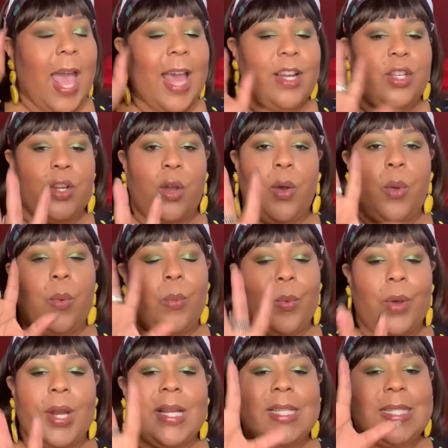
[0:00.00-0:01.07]
I don't
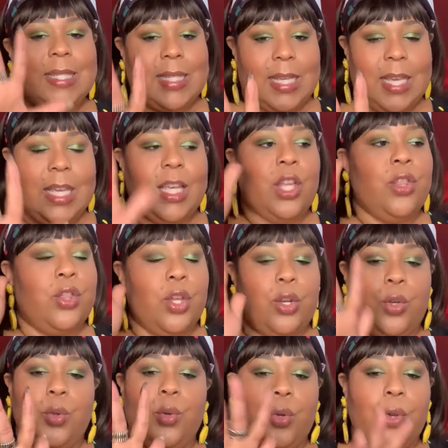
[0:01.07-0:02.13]
want to see the
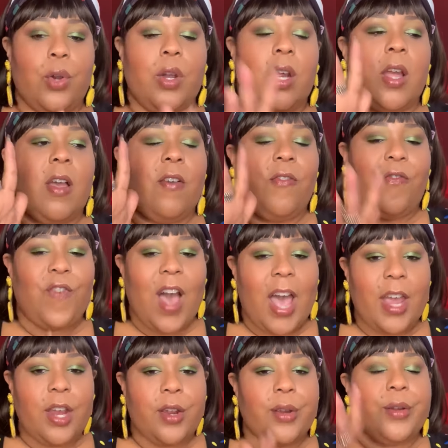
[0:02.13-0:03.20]
New York
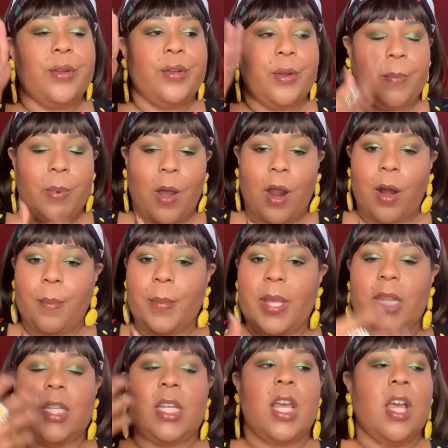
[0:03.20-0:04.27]
Fire
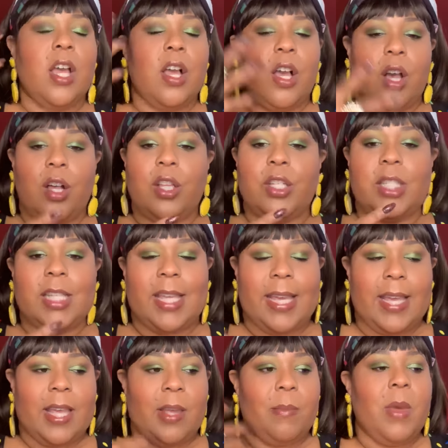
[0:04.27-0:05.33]
Department color
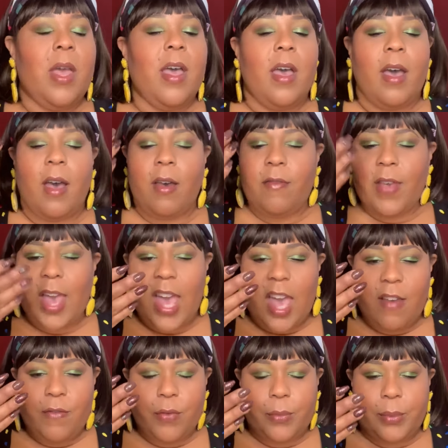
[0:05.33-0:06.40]
scheme of
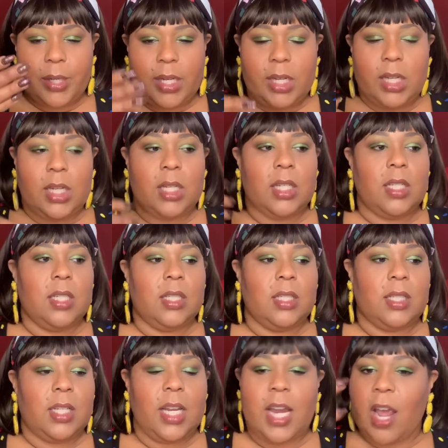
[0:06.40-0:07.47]
every
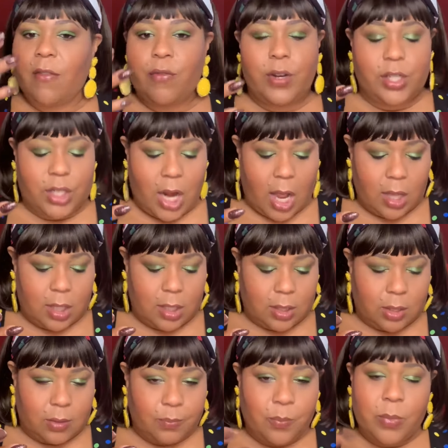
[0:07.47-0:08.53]
challenge.